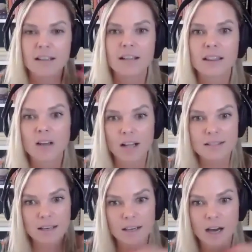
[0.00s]
the
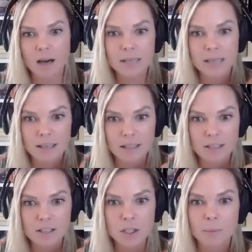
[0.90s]
thoughts that come
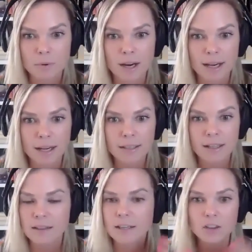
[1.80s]
into your brain
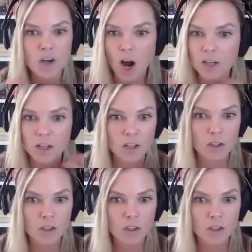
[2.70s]
they're not yes.